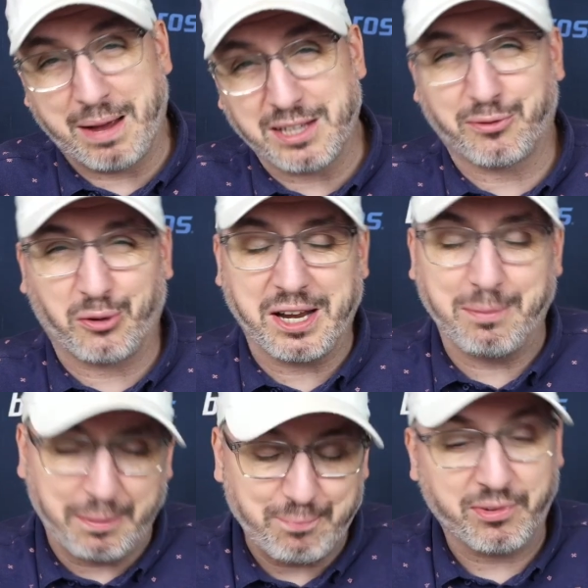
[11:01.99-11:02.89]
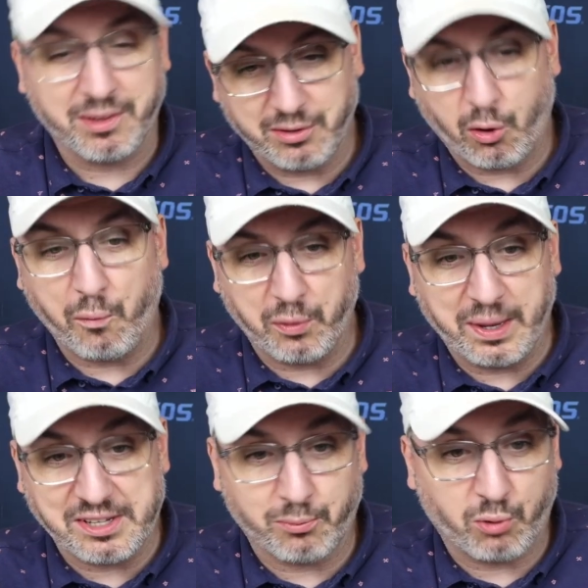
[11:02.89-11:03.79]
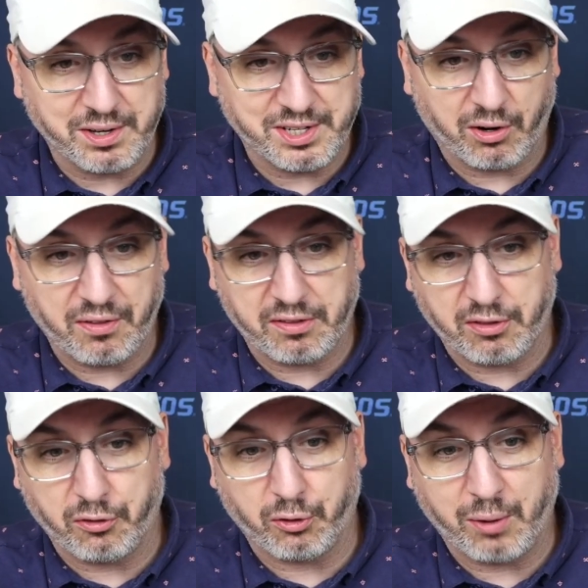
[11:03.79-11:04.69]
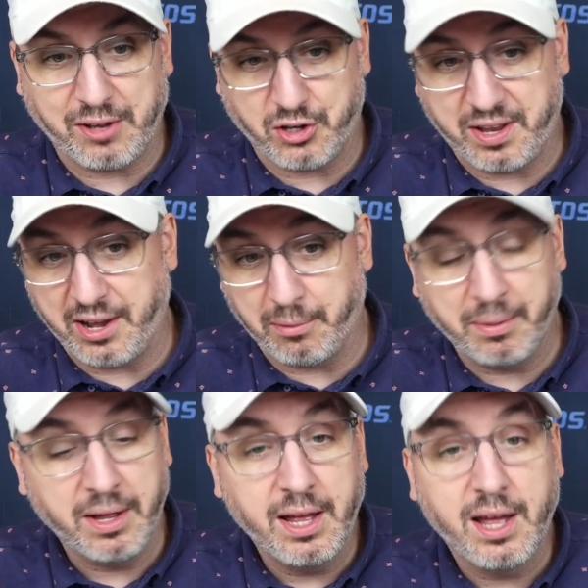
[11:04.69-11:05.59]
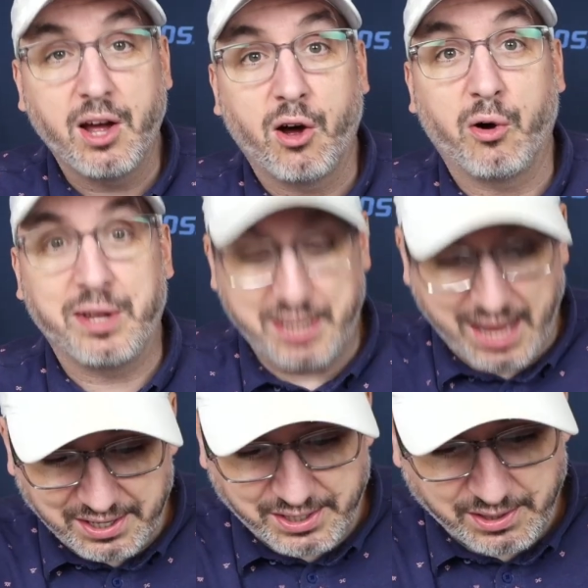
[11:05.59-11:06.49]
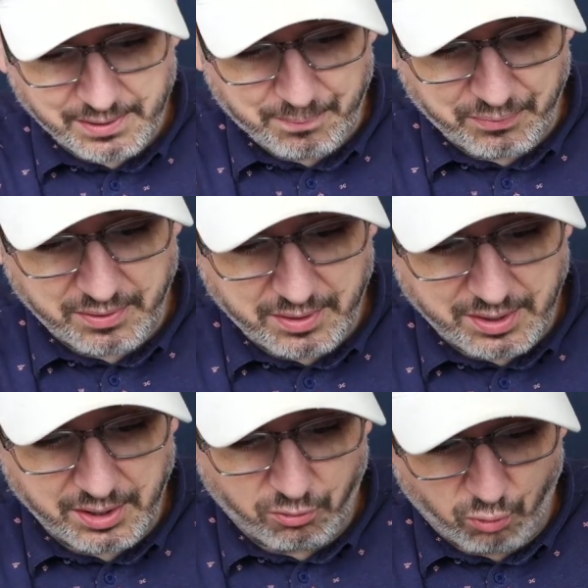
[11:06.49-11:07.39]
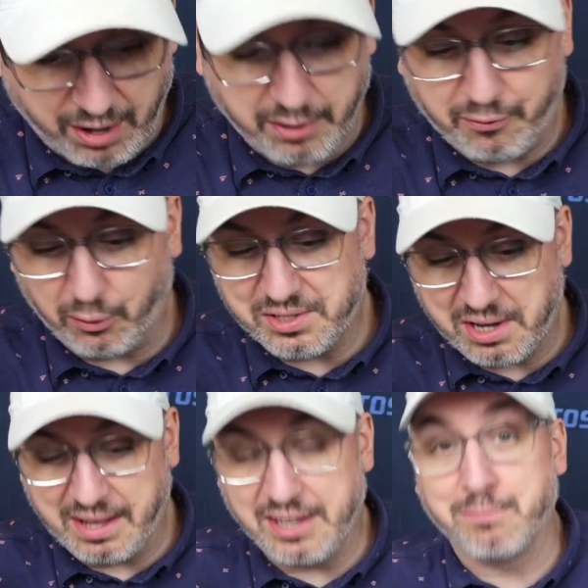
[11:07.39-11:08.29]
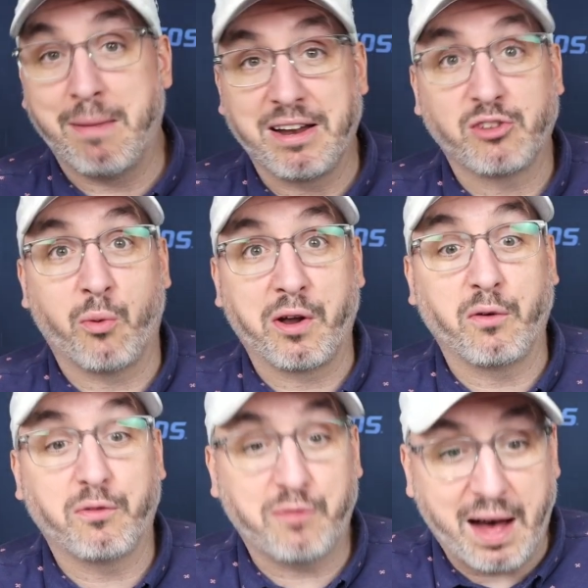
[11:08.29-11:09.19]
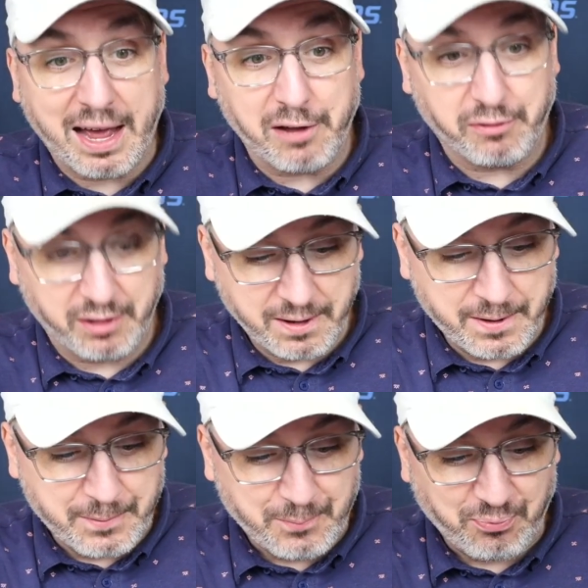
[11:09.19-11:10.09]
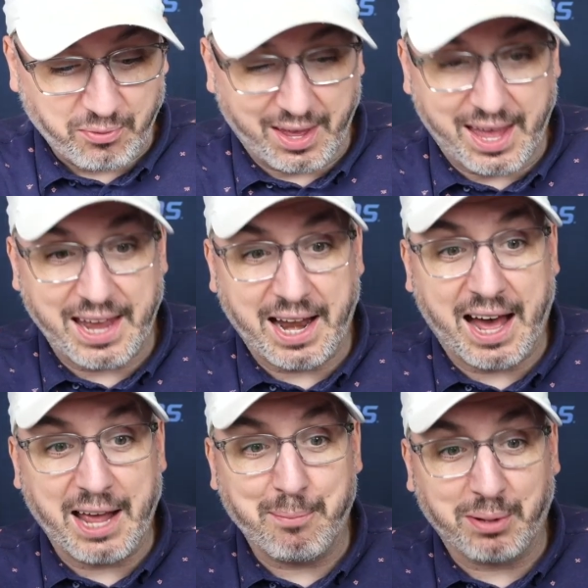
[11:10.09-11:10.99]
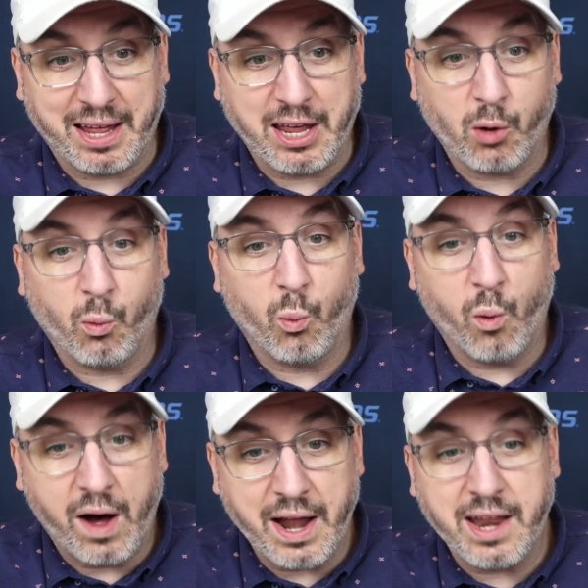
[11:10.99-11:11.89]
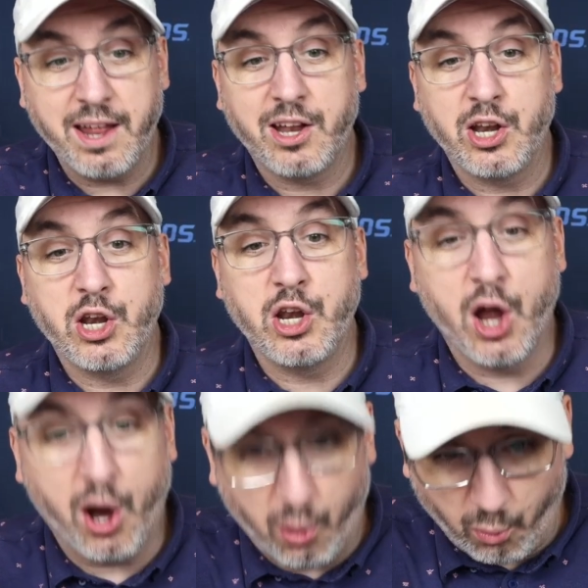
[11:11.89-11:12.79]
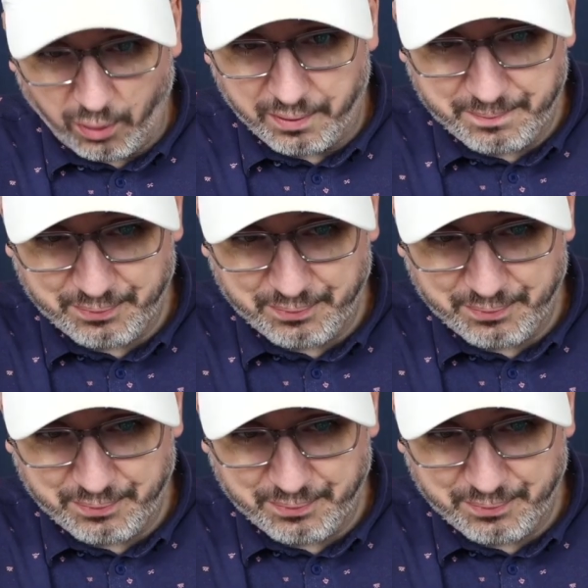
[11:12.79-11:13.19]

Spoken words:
it's Max Fried, but hopefully we get some runs here. I think the Reds could hit them. Yes, run in the first inning is minus 105, and I am playing one no.